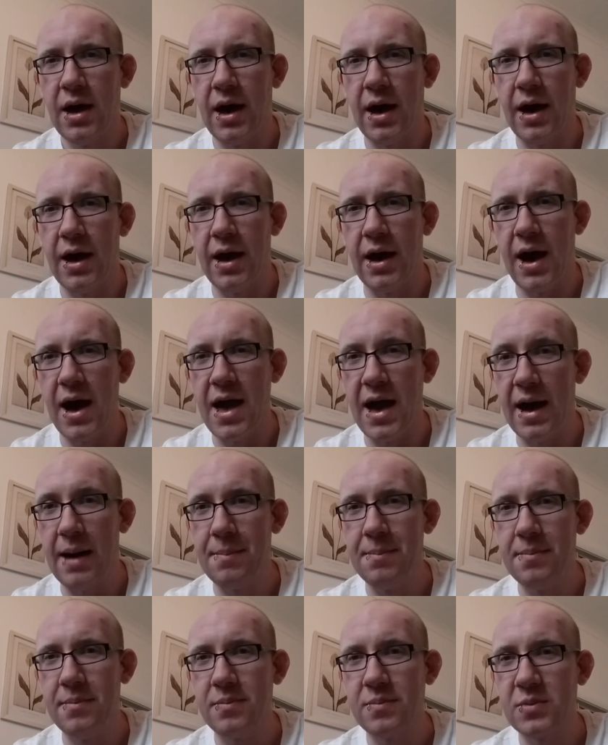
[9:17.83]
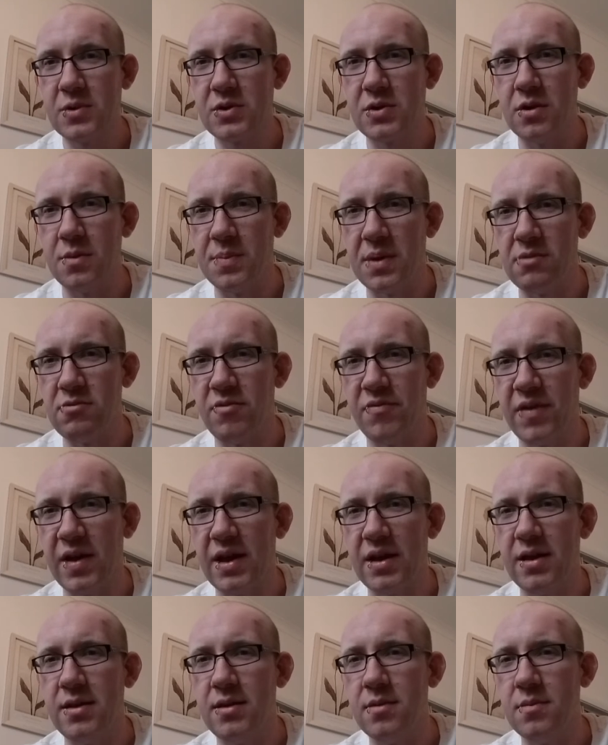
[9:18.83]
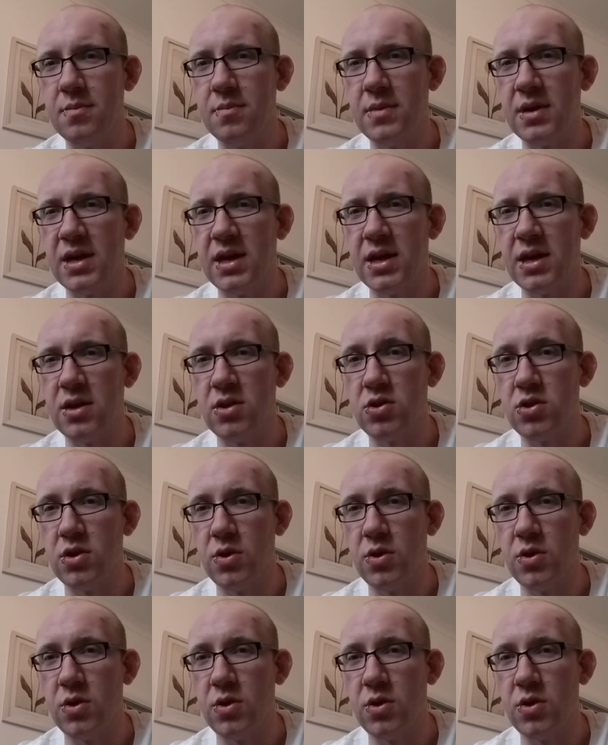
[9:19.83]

I am going to be revealing me